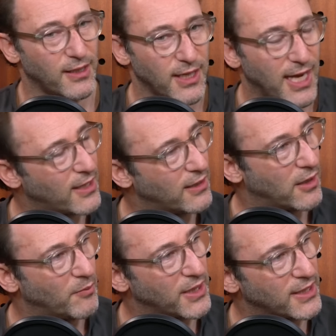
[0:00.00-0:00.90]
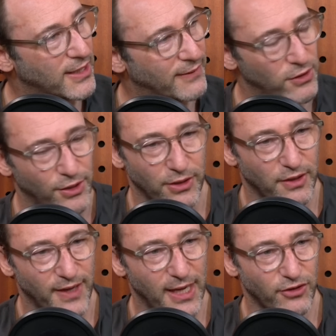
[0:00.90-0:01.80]
that he hadn't completely level loaded the
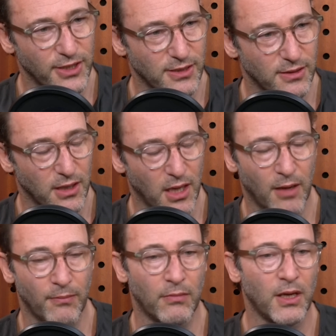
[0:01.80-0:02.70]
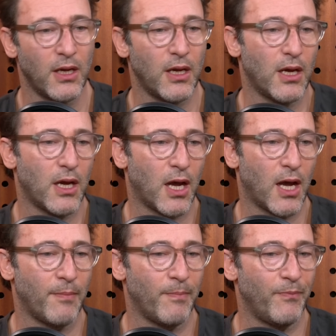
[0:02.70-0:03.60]
factories. And
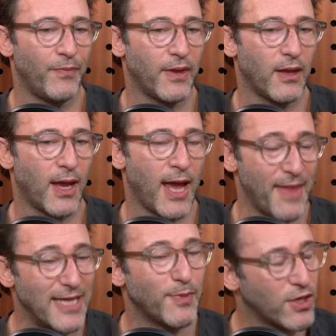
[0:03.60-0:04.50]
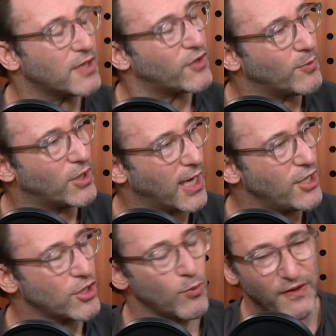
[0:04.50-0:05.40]
that's because of
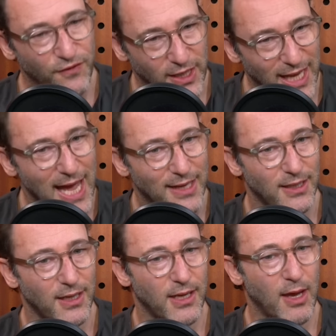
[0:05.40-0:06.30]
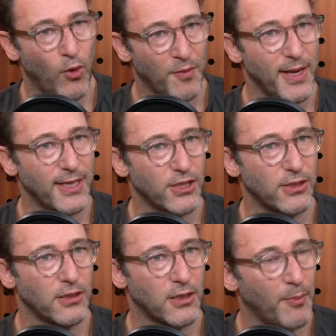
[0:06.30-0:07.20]
communication. And we forget that what
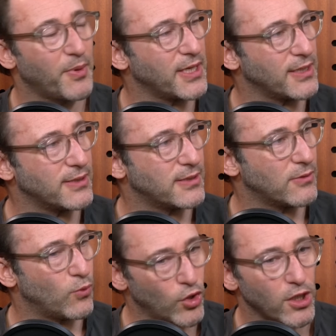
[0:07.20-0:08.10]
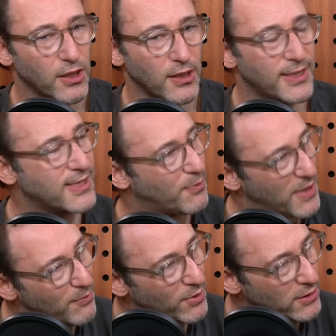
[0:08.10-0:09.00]
makes companies work is the
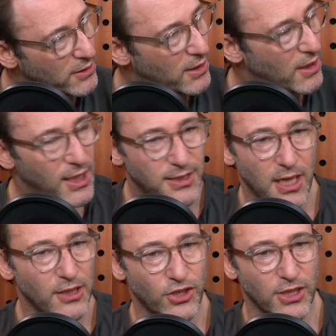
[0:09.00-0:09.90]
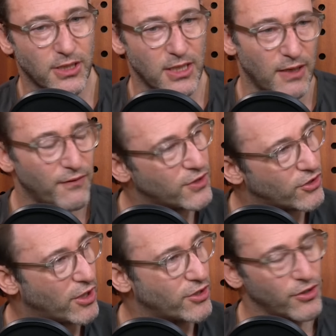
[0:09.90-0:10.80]
people. It's not just the
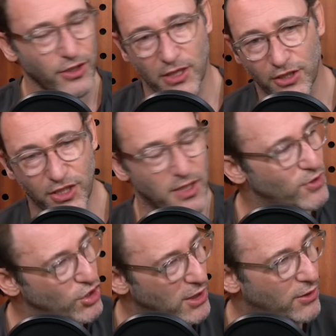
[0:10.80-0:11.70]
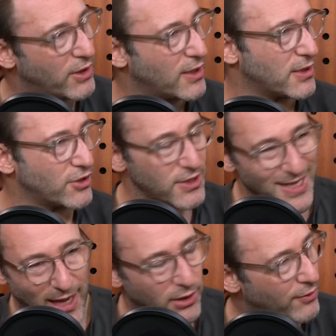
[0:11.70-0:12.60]
infrastructure, and it's not just the machinery, it's not just
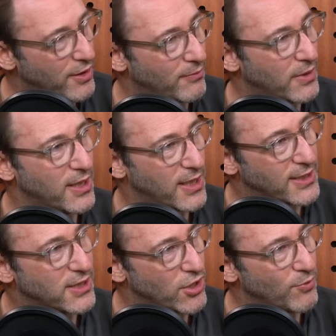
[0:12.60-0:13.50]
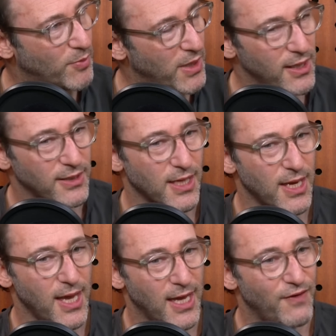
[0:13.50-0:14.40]
the algorithm, it's the human beings.
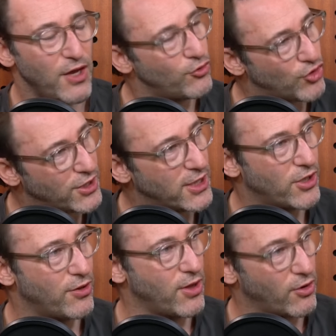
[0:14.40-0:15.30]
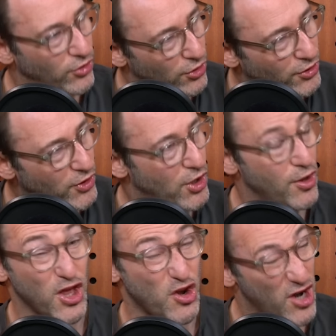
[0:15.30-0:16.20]
And if they don't trust each other, they don't talk to each
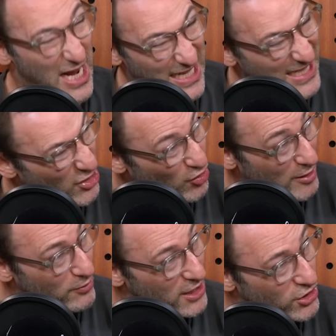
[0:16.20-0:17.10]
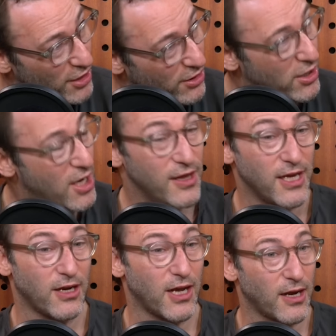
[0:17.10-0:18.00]
other, they don't know how to disagree with each other, they
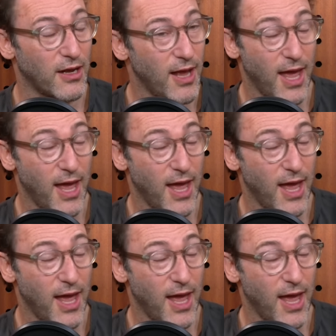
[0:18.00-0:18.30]
don't know how to...